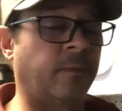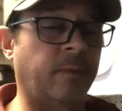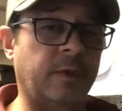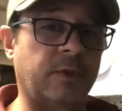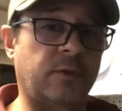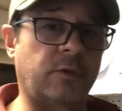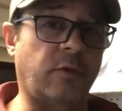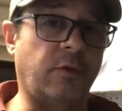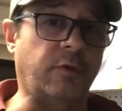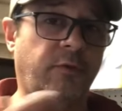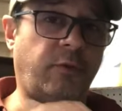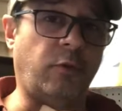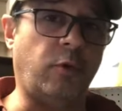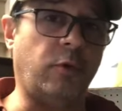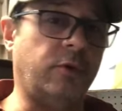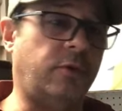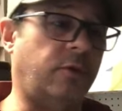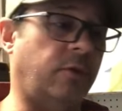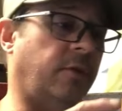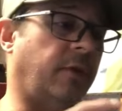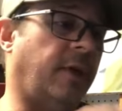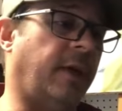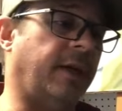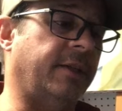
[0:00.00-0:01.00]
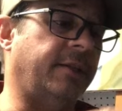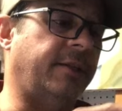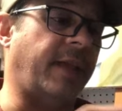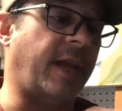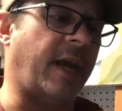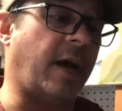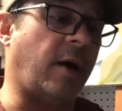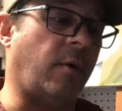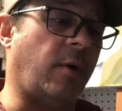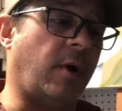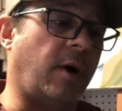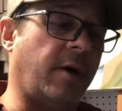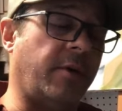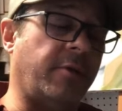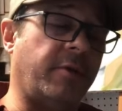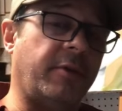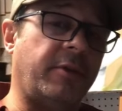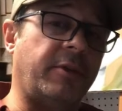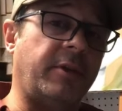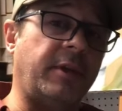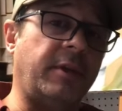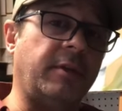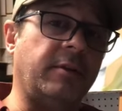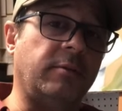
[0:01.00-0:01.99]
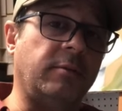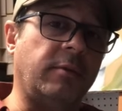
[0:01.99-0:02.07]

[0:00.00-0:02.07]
So the Foster die is now on the